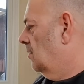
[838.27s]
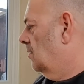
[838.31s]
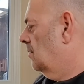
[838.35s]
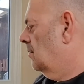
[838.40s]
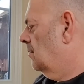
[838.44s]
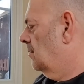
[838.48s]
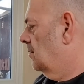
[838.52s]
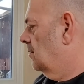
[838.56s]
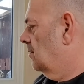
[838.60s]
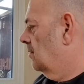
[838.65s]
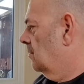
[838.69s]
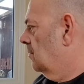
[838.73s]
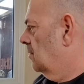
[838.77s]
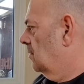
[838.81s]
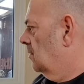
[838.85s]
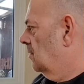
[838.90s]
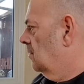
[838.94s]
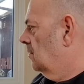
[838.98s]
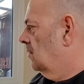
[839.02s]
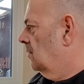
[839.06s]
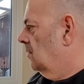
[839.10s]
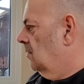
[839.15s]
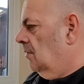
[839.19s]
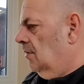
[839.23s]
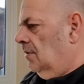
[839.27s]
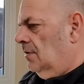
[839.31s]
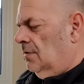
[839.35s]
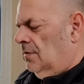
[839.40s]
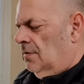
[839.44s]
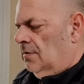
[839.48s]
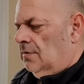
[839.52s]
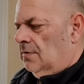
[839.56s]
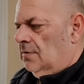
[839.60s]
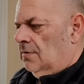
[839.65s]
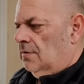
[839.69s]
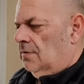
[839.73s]
For the cheese and
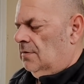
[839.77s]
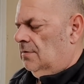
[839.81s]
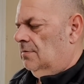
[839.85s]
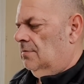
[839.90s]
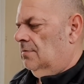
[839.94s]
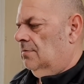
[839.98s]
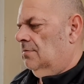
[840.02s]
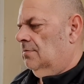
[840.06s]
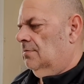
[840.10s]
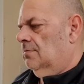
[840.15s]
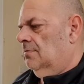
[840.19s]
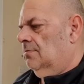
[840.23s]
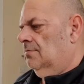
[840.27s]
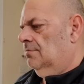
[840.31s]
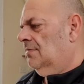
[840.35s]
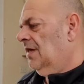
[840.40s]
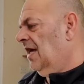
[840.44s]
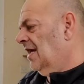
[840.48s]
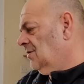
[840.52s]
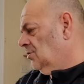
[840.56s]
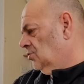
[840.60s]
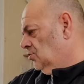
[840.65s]
stuff. No,